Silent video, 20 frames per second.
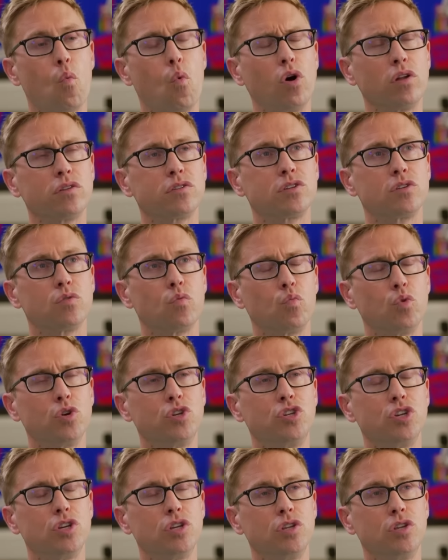What
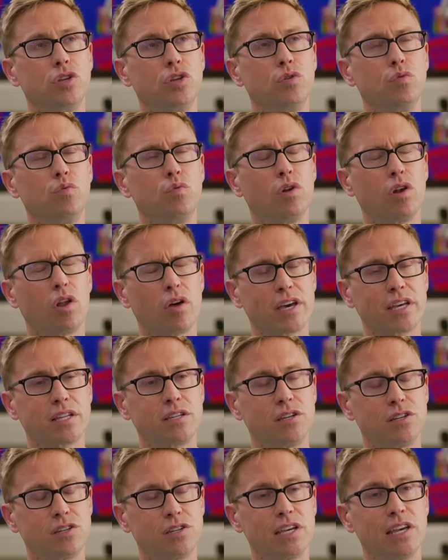would you like
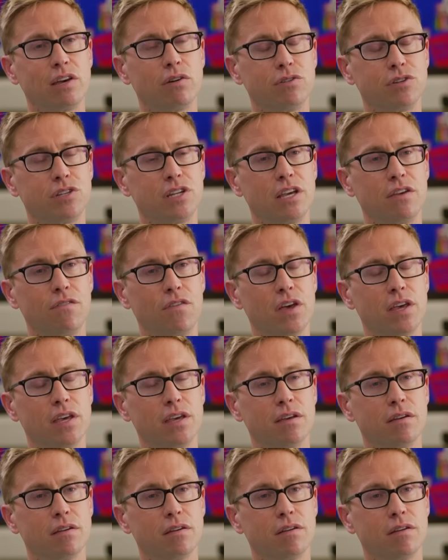to see on TV?